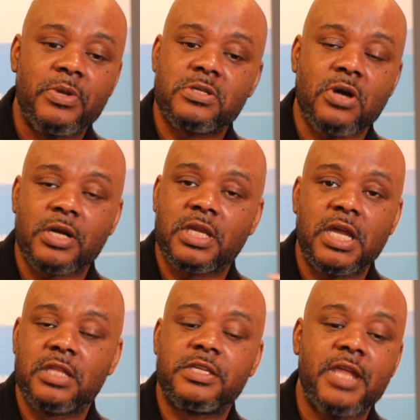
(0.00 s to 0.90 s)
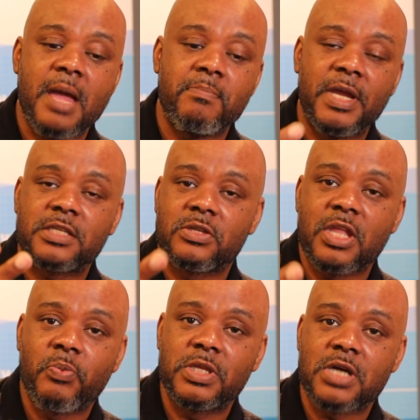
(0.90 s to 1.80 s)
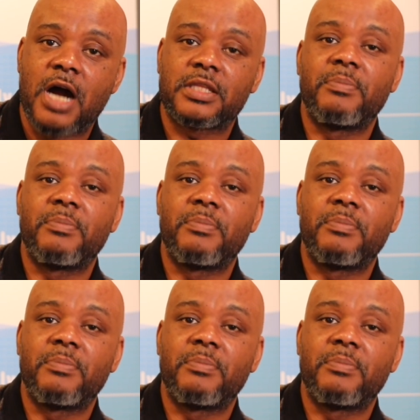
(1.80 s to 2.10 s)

We start to get into that mix that we talked